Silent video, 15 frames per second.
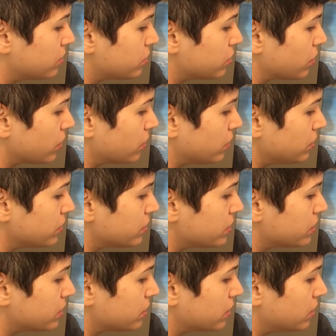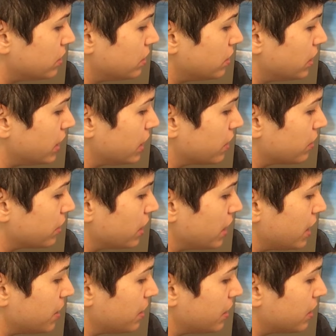circles near
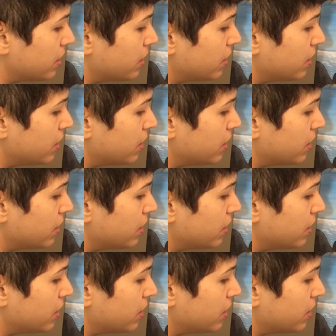the